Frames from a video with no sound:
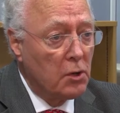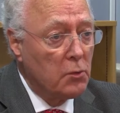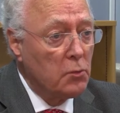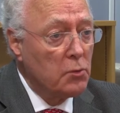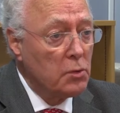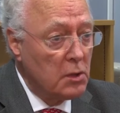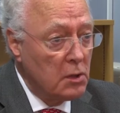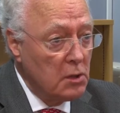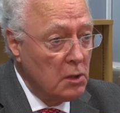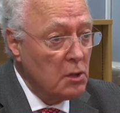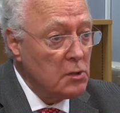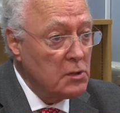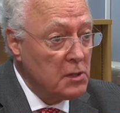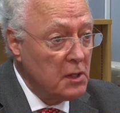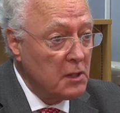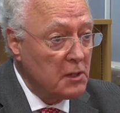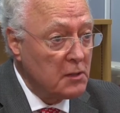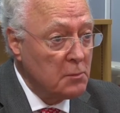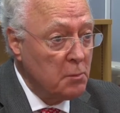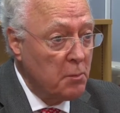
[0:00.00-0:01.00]
You would not
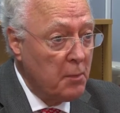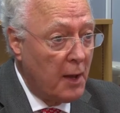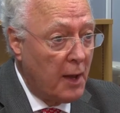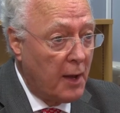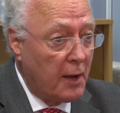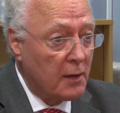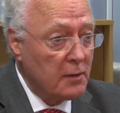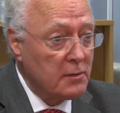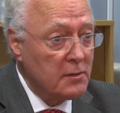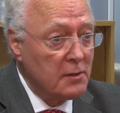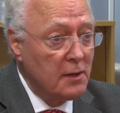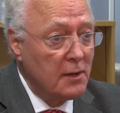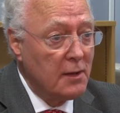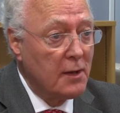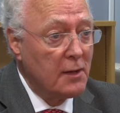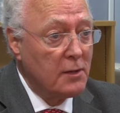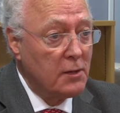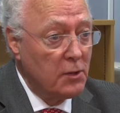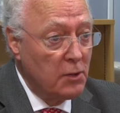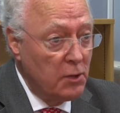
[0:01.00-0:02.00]
expect
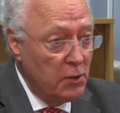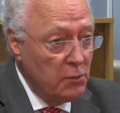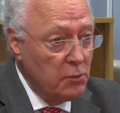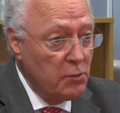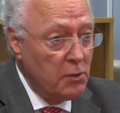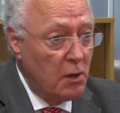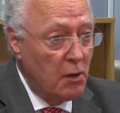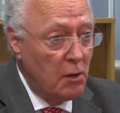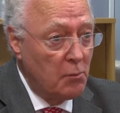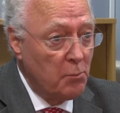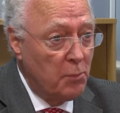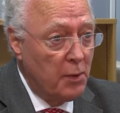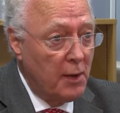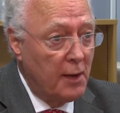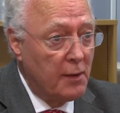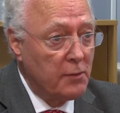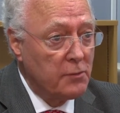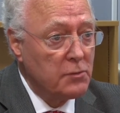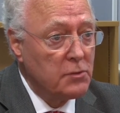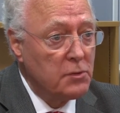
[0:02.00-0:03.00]
a new
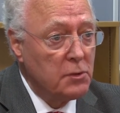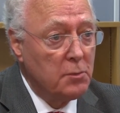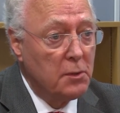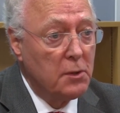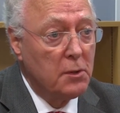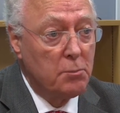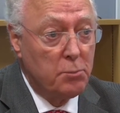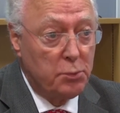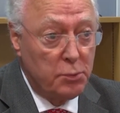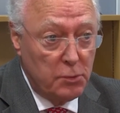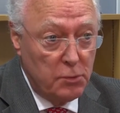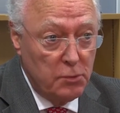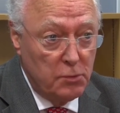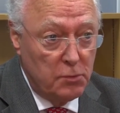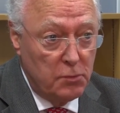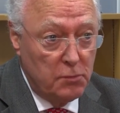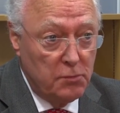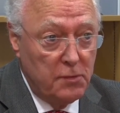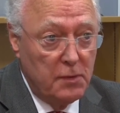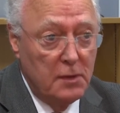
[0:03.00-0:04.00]
compound to be
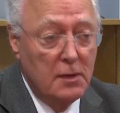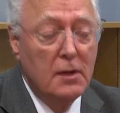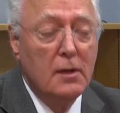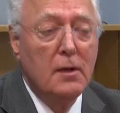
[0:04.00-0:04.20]
approved